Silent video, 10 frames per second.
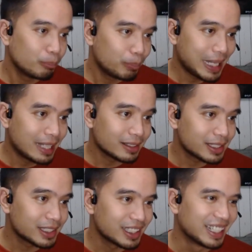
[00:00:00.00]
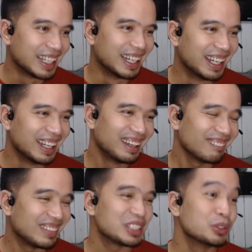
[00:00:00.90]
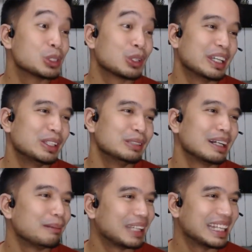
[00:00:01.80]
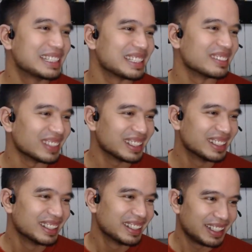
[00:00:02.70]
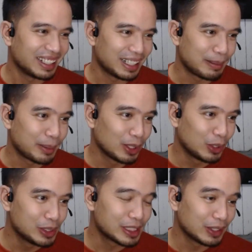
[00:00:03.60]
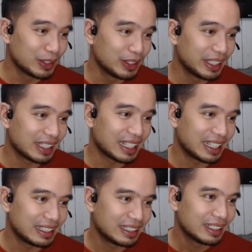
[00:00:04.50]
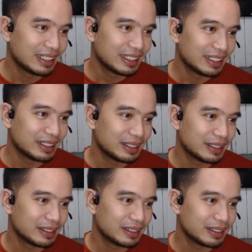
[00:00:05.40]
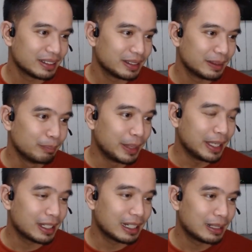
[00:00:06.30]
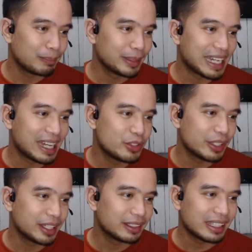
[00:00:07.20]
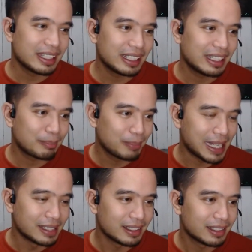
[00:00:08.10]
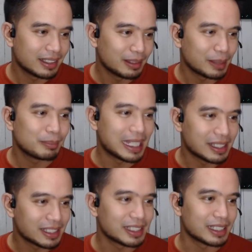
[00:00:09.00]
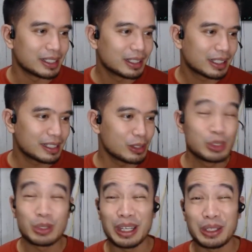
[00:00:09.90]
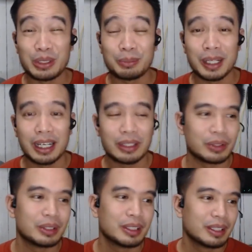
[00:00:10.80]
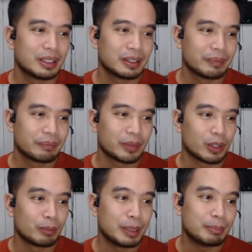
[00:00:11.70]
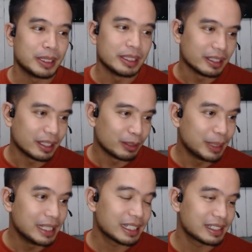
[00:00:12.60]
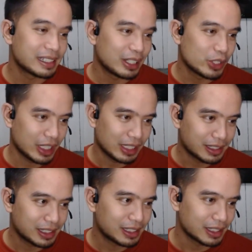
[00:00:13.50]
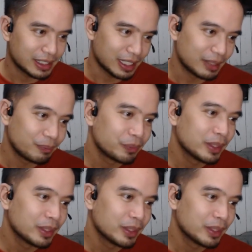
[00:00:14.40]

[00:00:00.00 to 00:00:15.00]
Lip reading: Plants. Plants, uso ngayon yung mga plants, di ba? Clothes, clothing line, makeup, gadgets. I think I like plants, di ba? Plants, sige. Kasi uso ngayon yung mga ano, or PPE, ano, basic essentials. Sige.